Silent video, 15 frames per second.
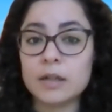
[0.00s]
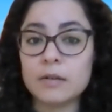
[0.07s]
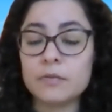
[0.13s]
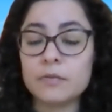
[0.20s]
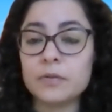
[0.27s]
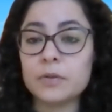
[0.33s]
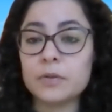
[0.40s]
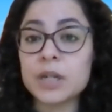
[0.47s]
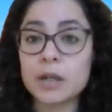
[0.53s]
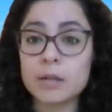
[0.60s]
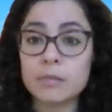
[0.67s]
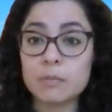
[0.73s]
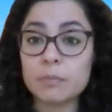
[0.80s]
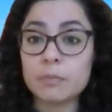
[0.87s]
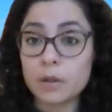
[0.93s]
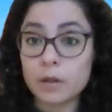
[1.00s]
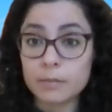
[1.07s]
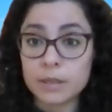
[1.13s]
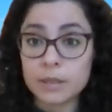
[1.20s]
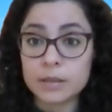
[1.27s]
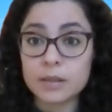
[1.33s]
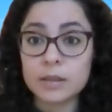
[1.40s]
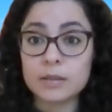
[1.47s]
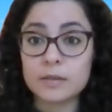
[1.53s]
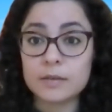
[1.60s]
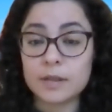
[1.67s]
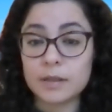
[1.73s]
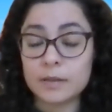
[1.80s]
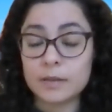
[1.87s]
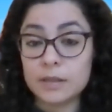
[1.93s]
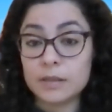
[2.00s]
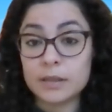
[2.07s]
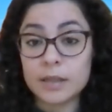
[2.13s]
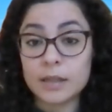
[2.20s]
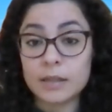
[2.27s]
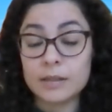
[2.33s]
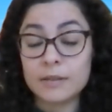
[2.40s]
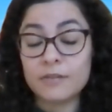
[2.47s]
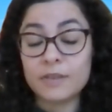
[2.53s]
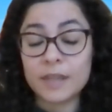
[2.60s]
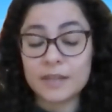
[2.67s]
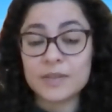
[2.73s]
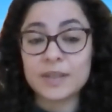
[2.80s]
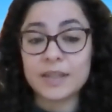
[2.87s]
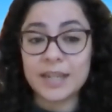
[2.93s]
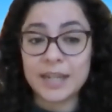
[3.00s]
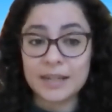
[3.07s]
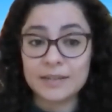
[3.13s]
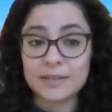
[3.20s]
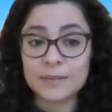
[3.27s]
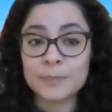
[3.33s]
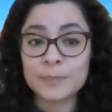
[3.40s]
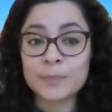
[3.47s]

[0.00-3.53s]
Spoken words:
full-time employment if that's the case.